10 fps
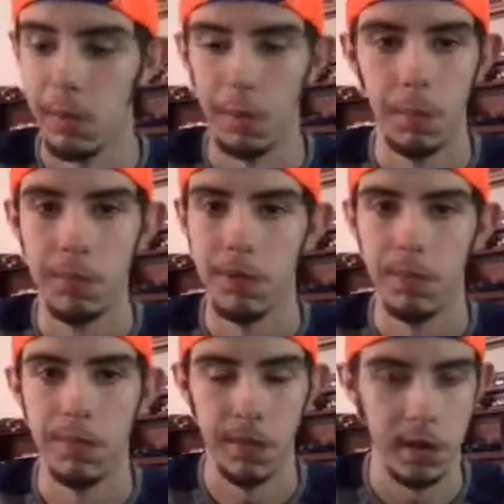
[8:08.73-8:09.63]
I'm gonna be
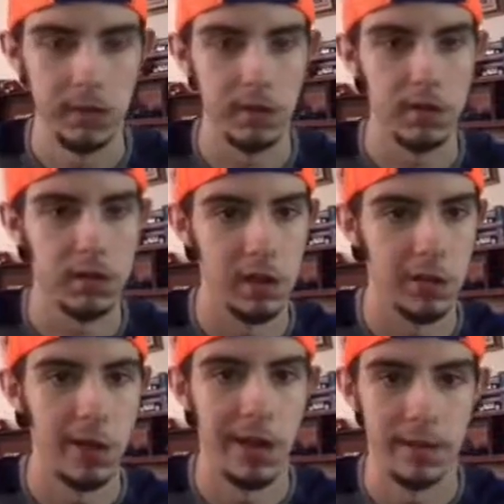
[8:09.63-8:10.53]
doing vlogs on this
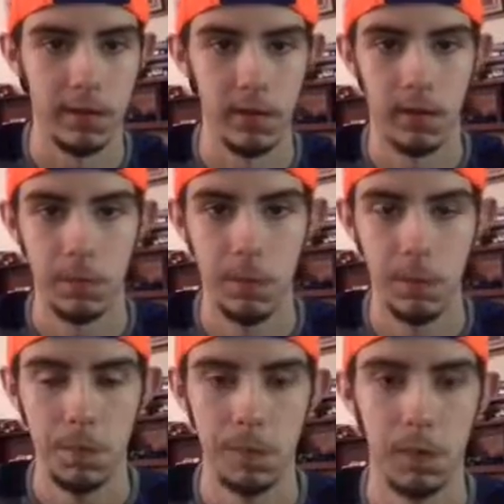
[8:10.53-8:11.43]
channel after.
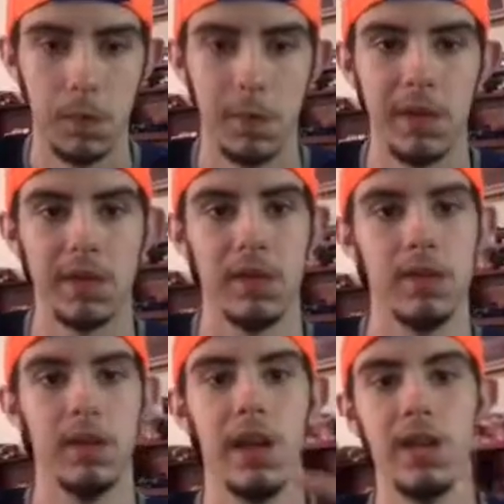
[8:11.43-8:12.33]
I'm gonna make
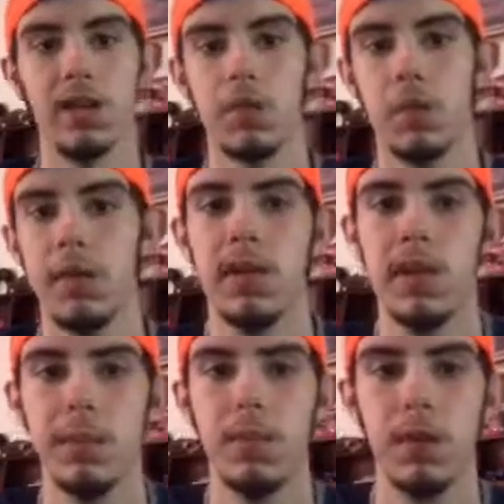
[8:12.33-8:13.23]
the days of quit
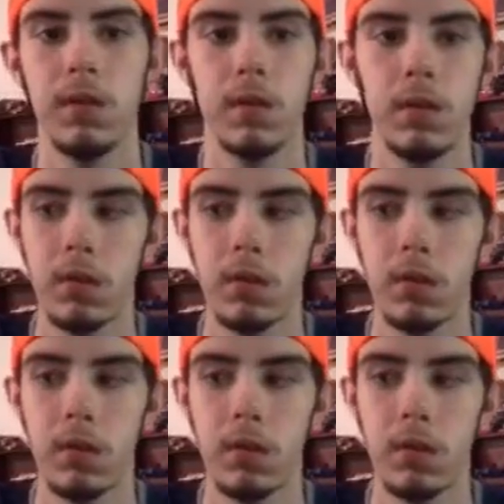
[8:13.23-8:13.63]
dipping.